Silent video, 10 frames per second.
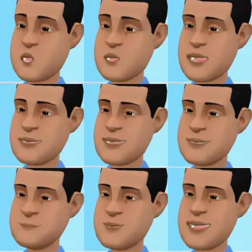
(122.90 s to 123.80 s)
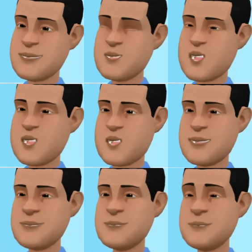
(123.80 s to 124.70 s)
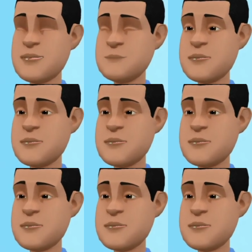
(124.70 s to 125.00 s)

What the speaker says: issue with it at all. Okay?